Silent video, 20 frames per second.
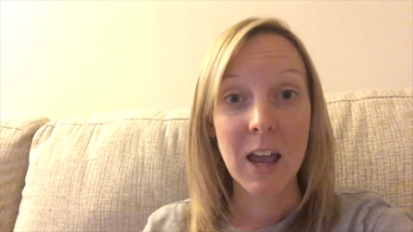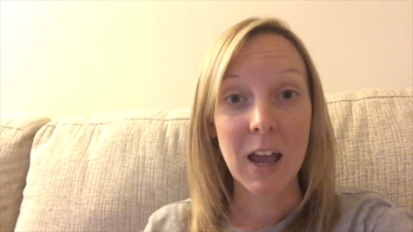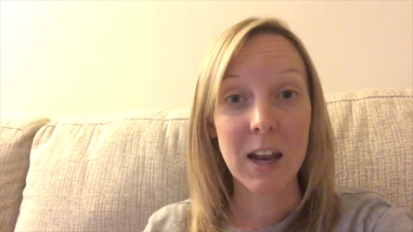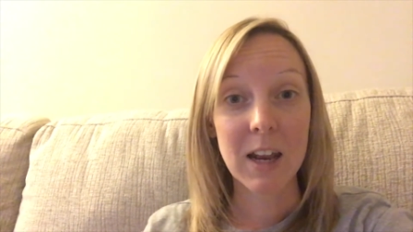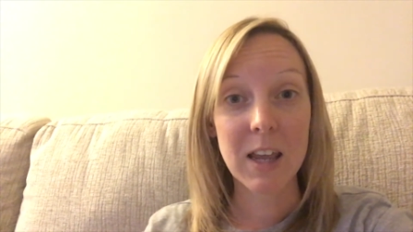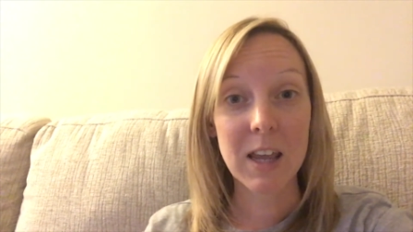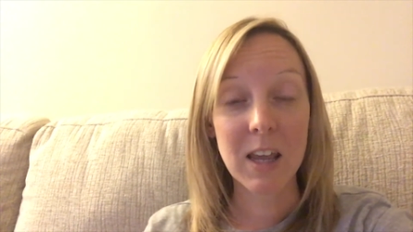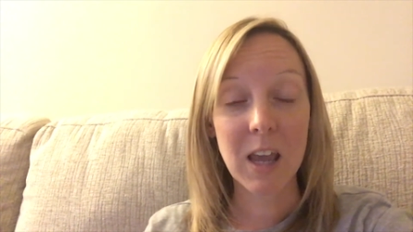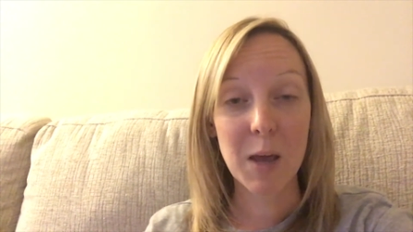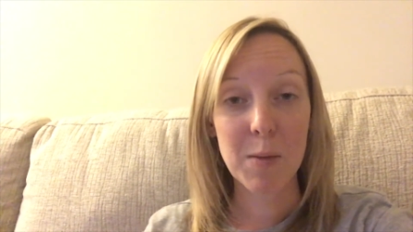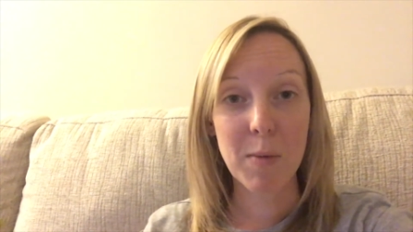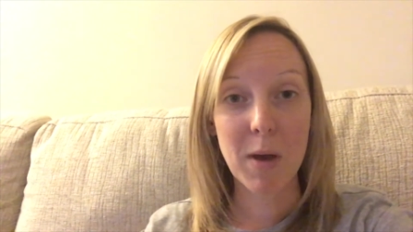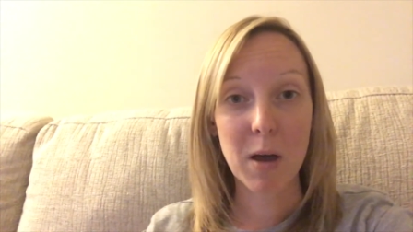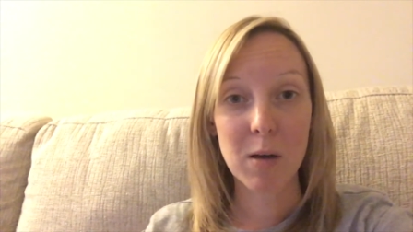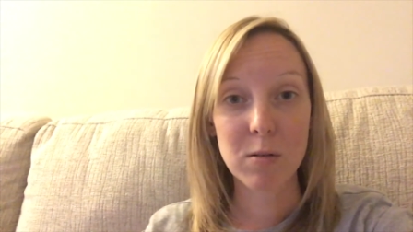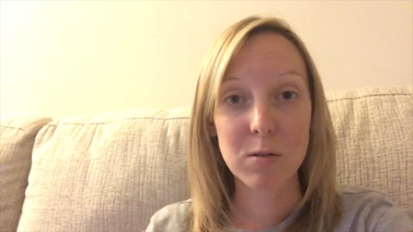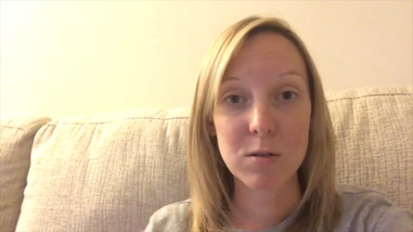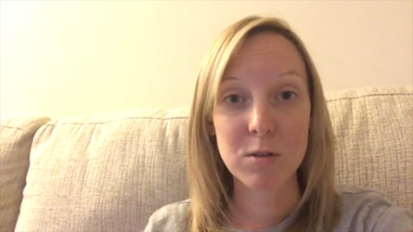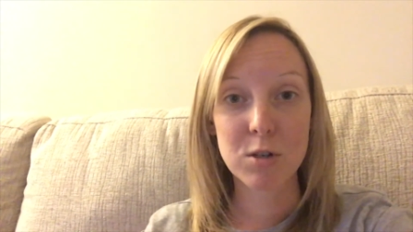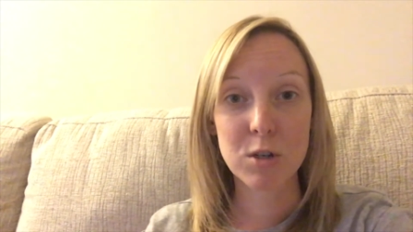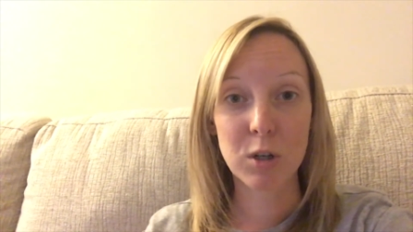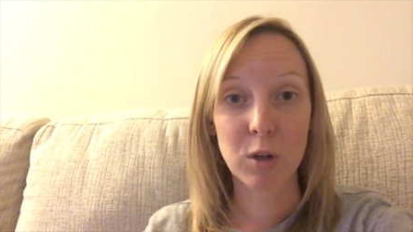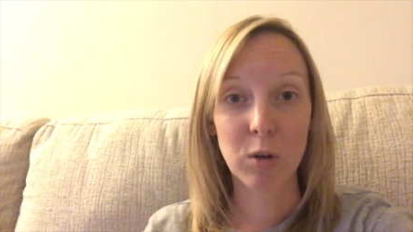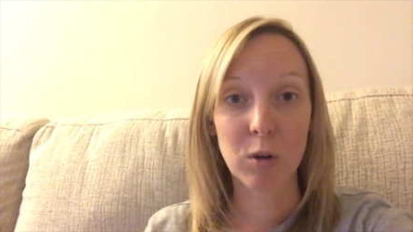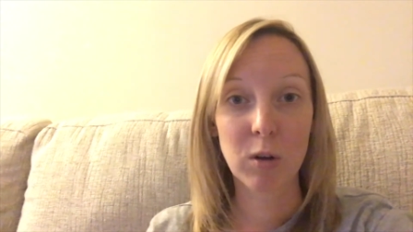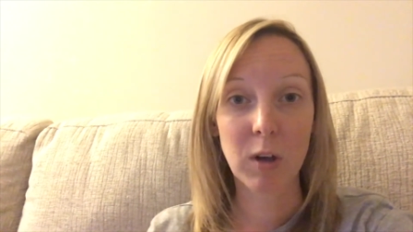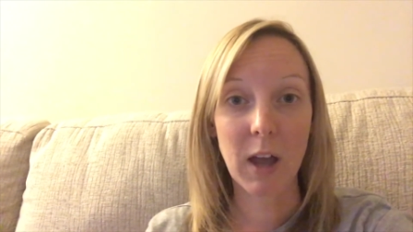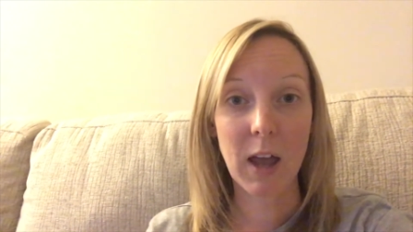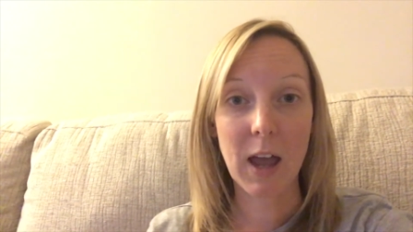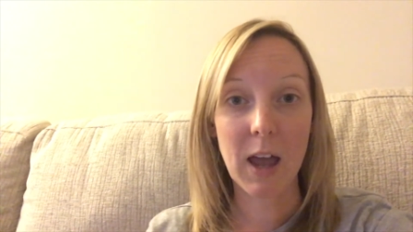and he came out to
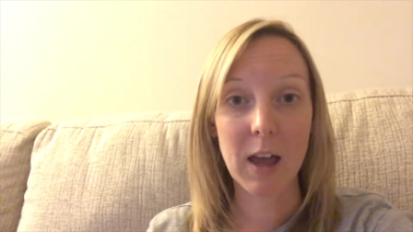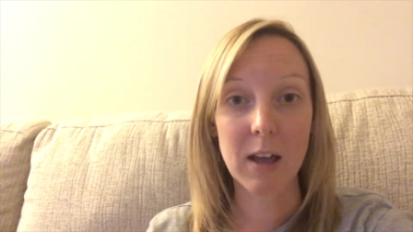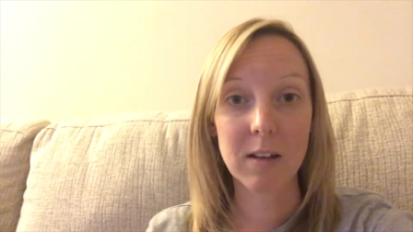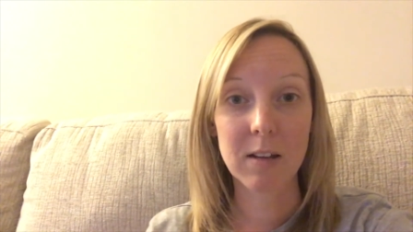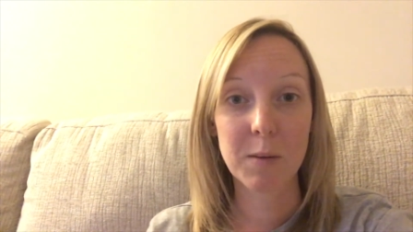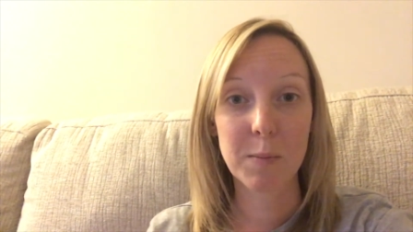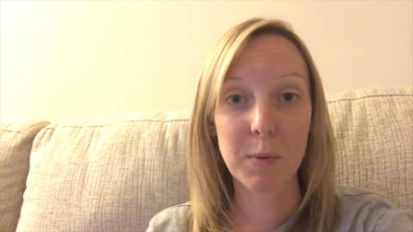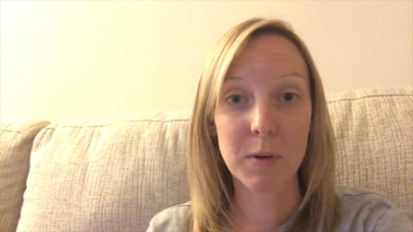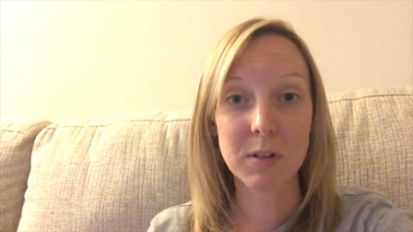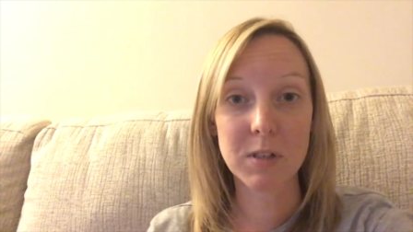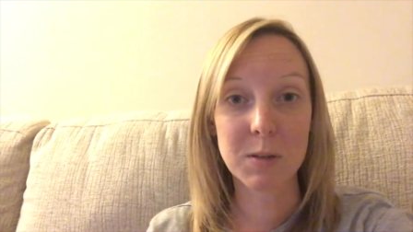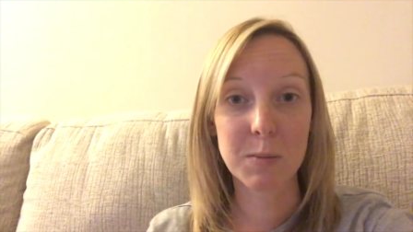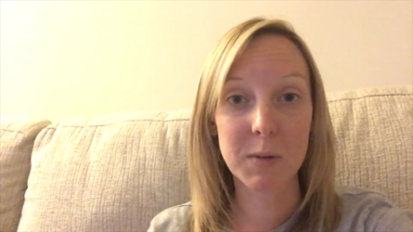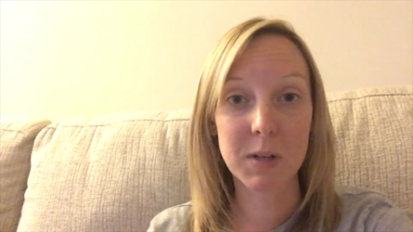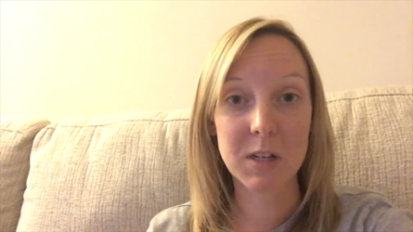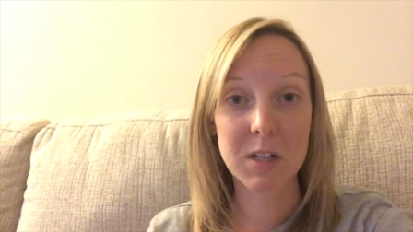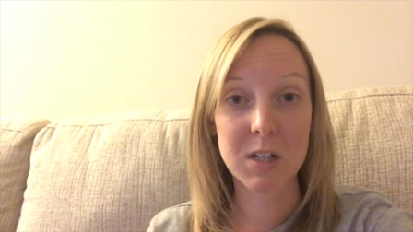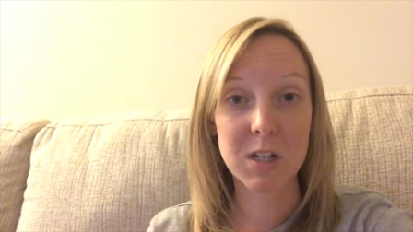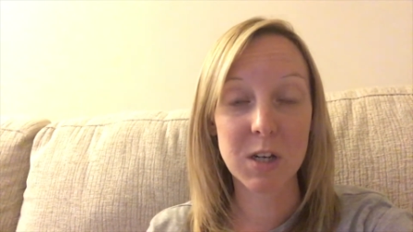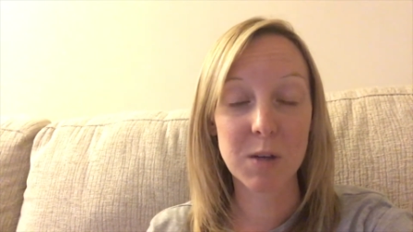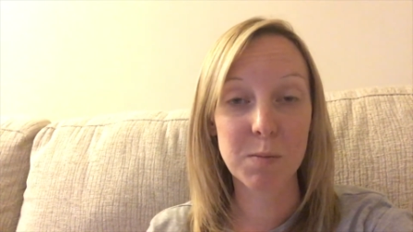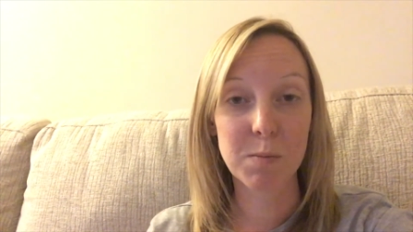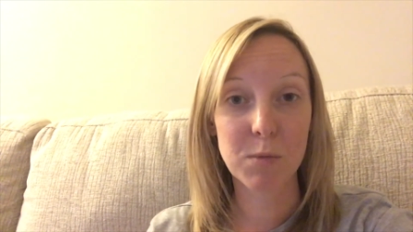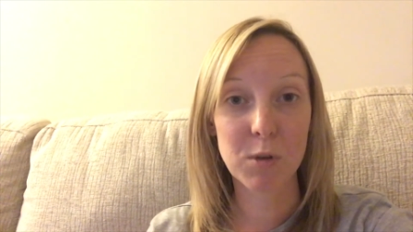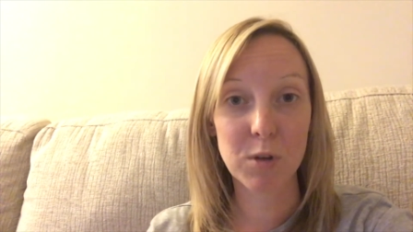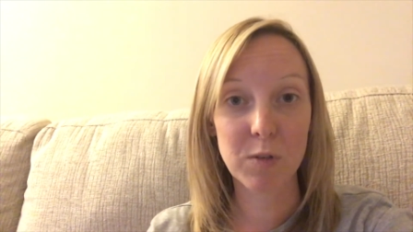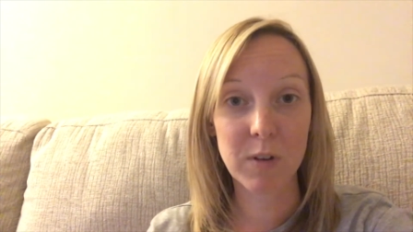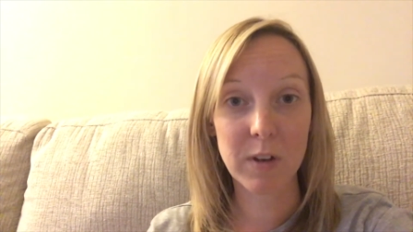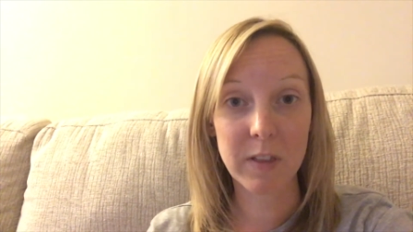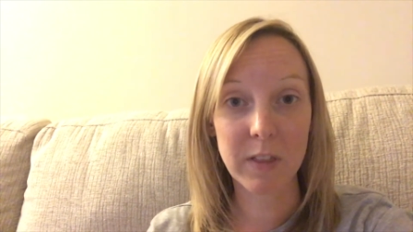look at the possibility of
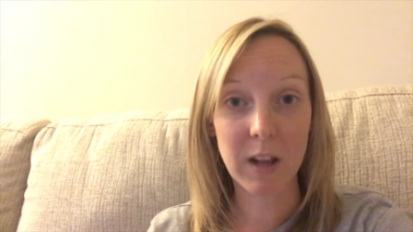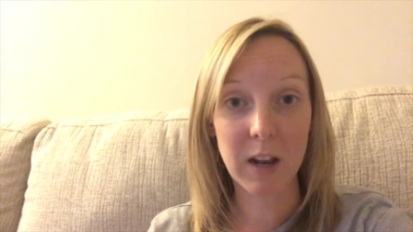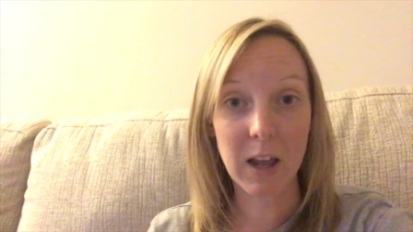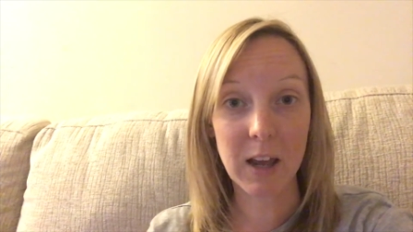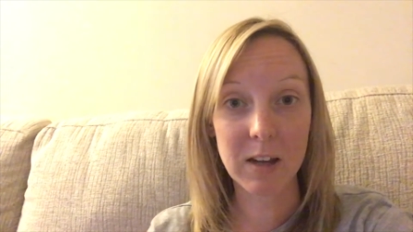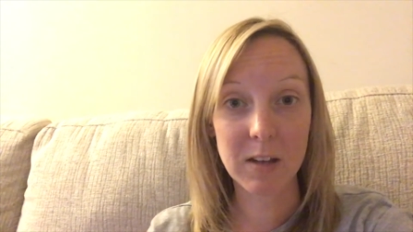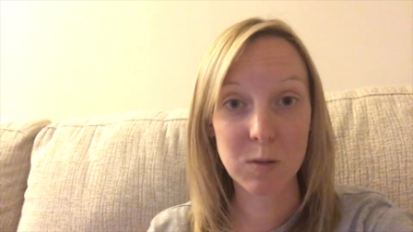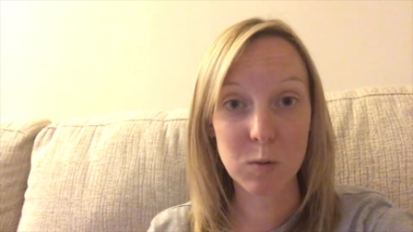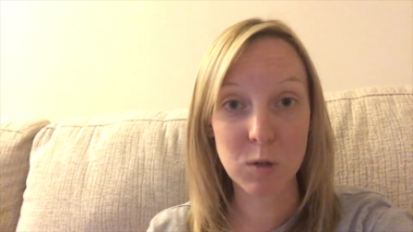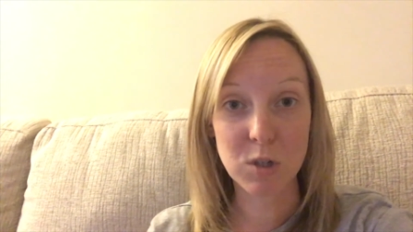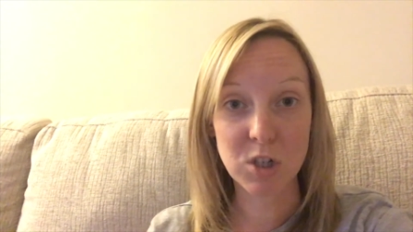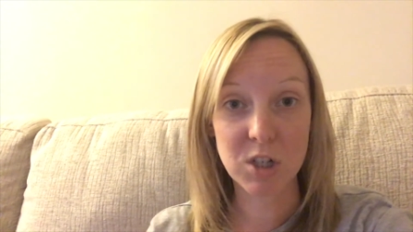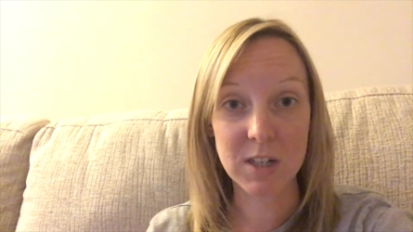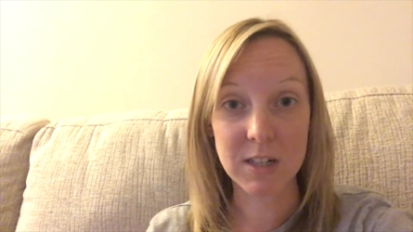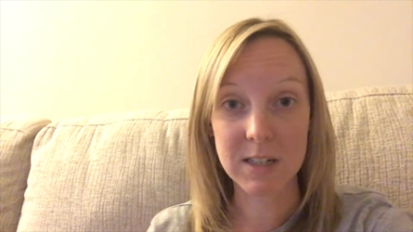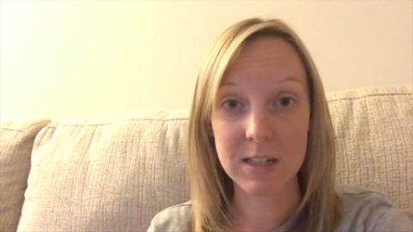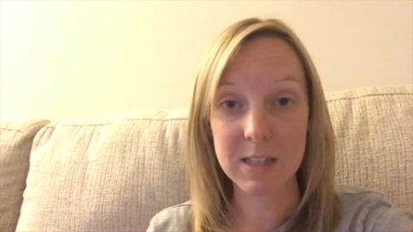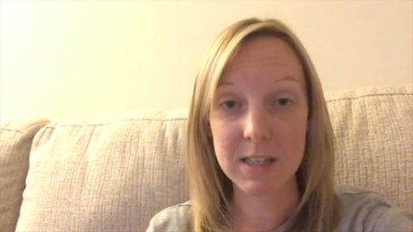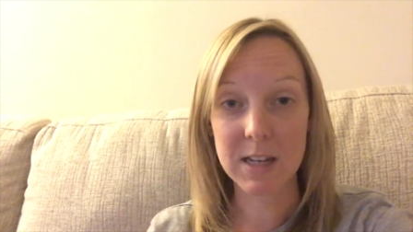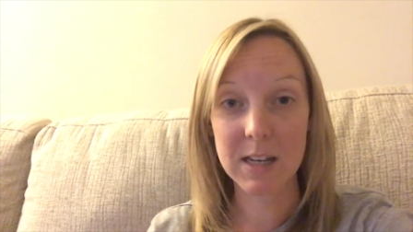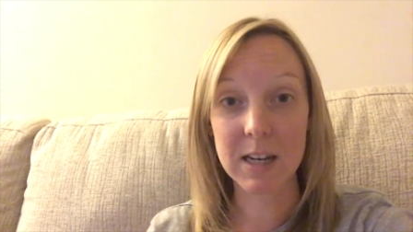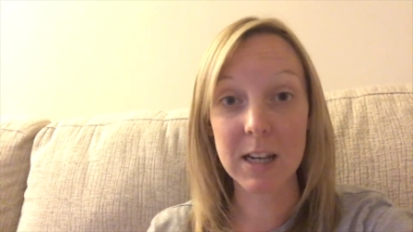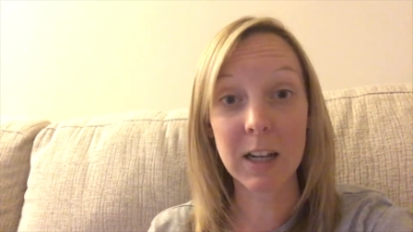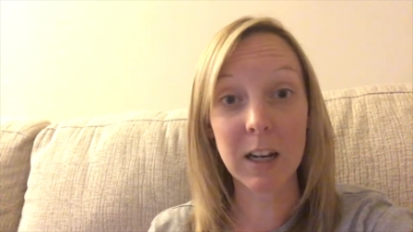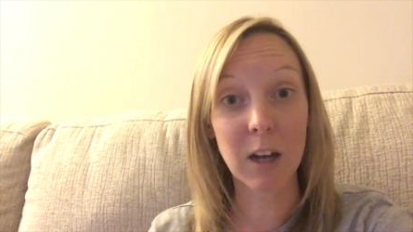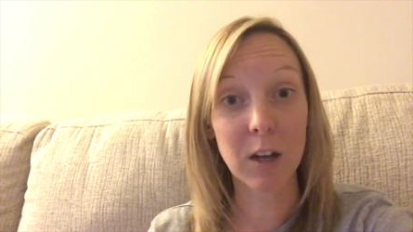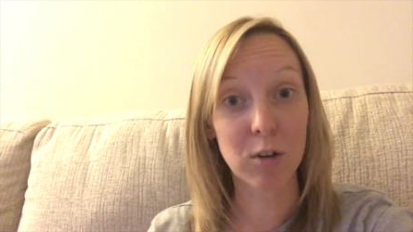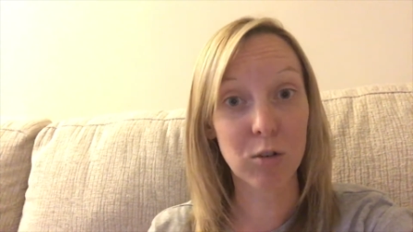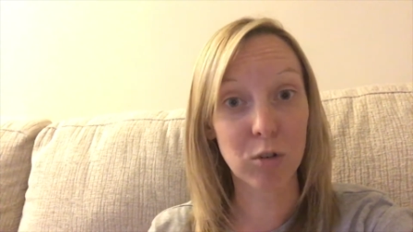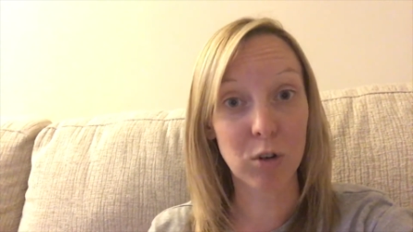moving the light switches in
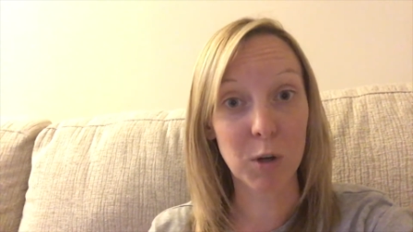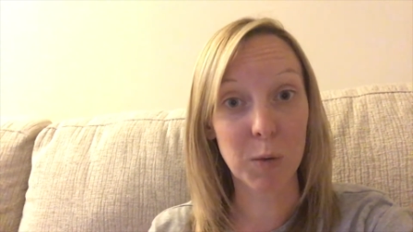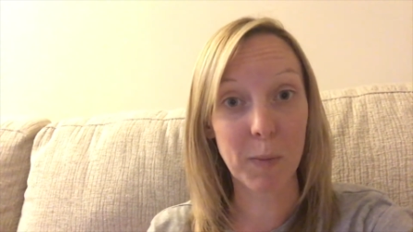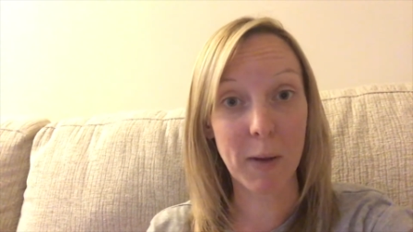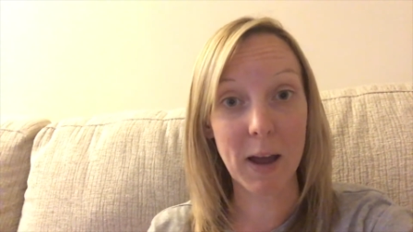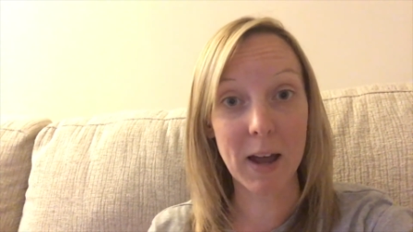Eli's room,